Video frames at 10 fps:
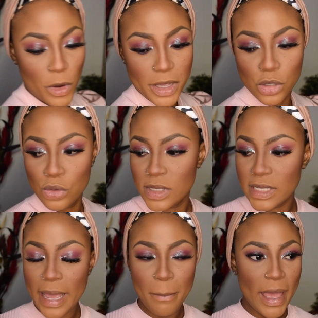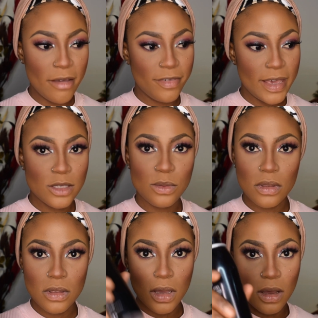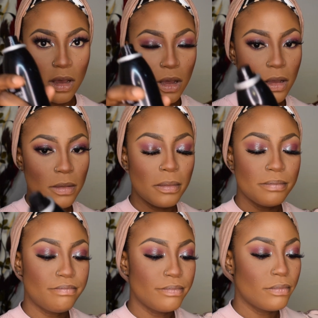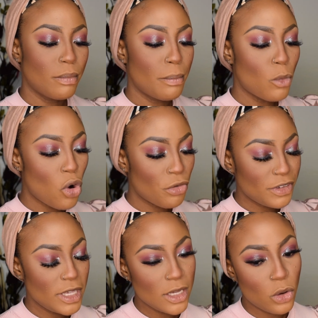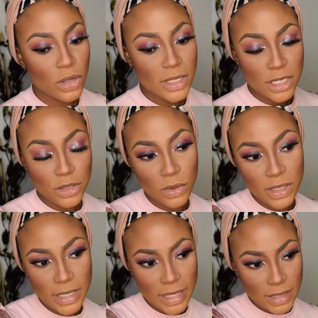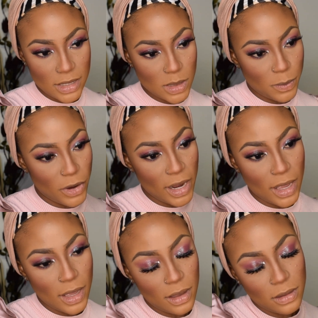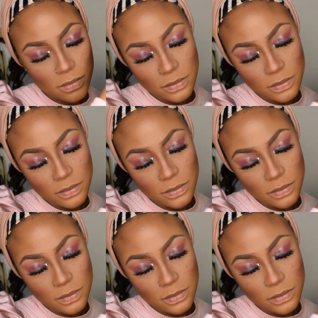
going to set my face with the Morphe Continuous Setting Spray.